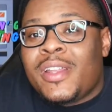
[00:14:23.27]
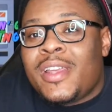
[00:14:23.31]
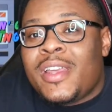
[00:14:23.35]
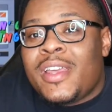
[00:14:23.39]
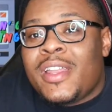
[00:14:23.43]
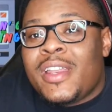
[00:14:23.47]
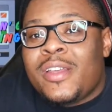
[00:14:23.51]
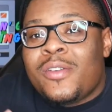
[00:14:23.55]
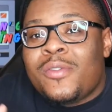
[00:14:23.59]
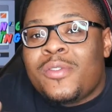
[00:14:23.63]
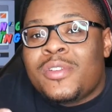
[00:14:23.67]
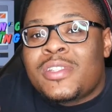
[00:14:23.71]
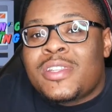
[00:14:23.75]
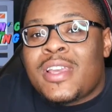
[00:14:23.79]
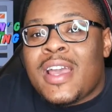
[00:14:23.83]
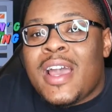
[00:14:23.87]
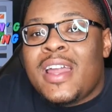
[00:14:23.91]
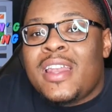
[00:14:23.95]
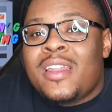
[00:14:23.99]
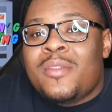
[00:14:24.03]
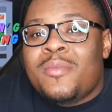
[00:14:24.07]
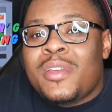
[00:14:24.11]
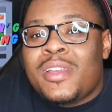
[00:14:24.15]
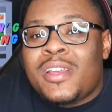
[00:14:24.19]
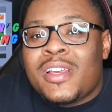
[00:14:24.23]
And it was
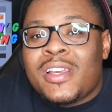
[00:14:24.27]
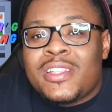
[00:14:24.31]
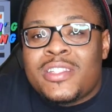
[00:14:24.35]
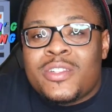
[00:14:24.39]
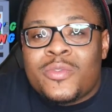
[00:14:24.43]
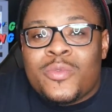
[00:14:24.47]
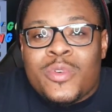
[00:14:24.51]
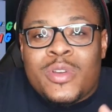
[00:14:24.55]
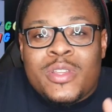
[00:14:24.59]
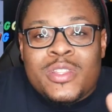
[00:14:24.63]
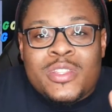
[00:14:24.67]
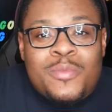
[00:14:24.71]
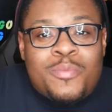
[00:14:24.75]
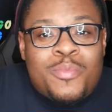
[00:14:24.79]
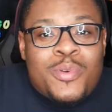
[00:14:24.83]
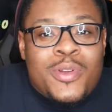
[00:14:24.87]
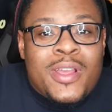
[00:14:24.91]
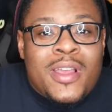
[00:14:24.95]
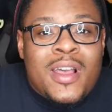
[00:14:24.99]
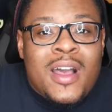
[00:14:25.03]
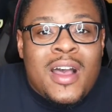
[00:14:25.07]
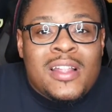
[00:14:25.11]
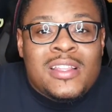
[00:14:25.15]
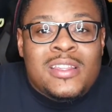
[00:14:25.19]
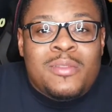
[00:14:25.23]
kind of because we went to
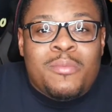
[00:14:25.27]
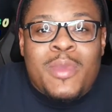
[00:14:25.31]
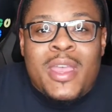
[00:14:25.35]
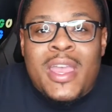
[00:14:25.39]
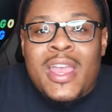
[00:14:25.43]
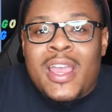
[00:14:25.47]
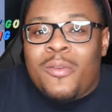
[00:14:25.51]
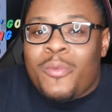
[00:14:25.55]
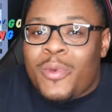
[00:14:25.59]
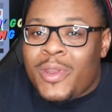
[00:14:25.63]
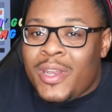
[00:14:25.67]
print on demand.